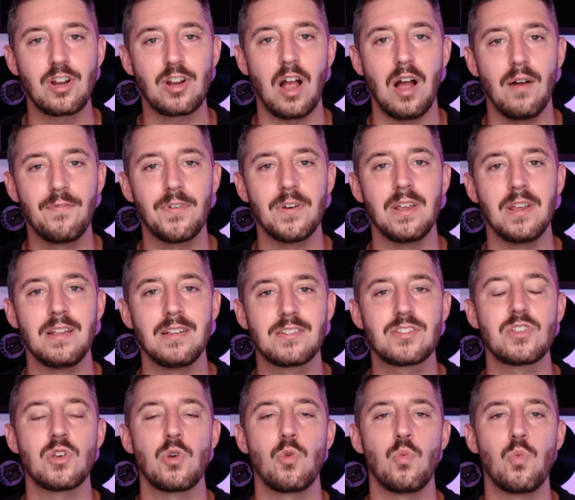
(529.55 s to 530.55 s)

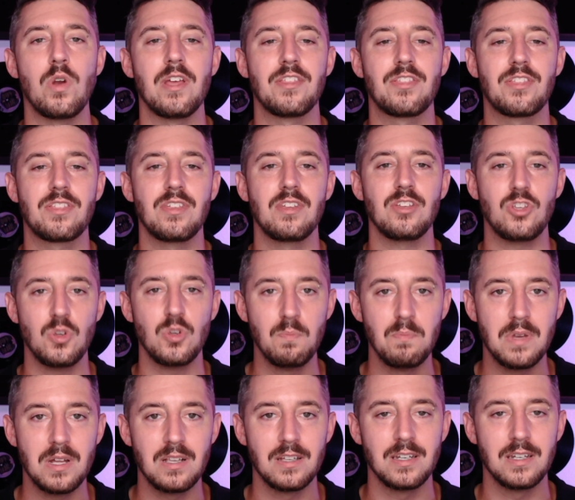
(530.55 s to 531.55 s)
confidence with
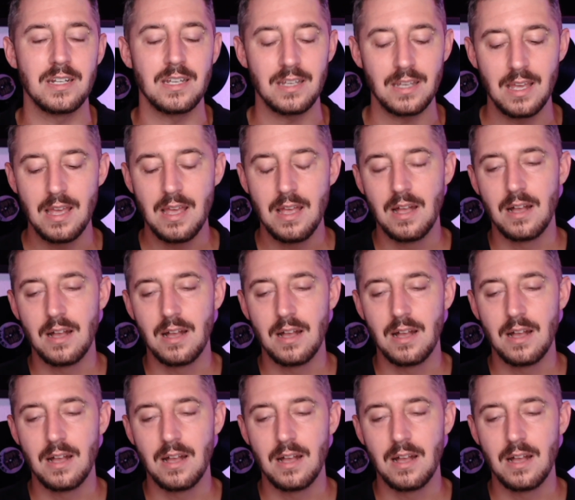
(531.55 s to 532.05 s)
humility.